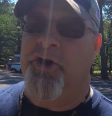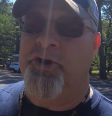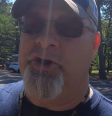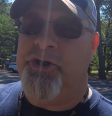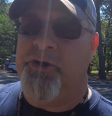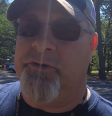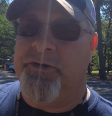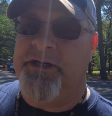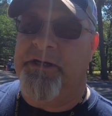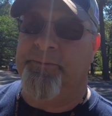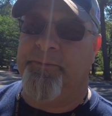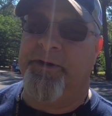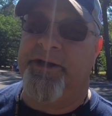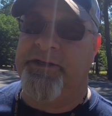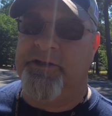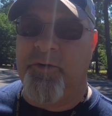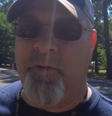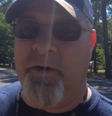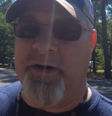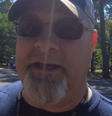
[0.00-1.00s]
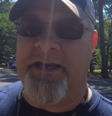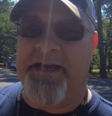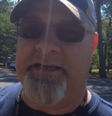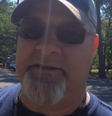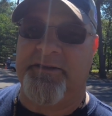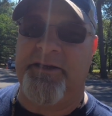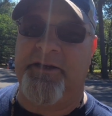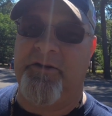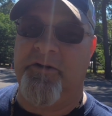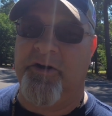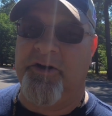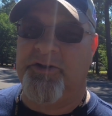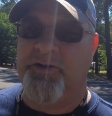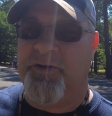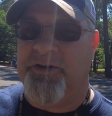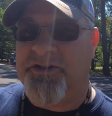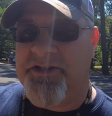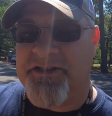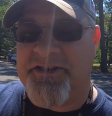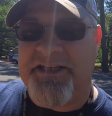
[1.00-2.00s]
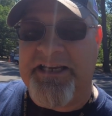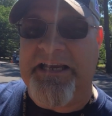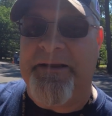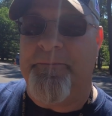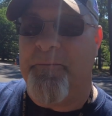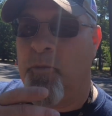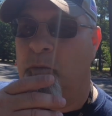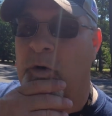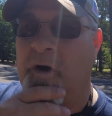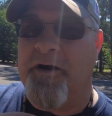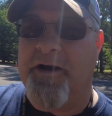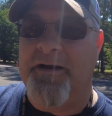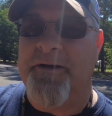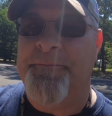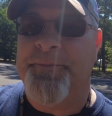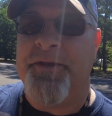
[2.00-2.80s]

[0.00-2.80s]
You don't need to bring 20 SD cards. You can just keep one,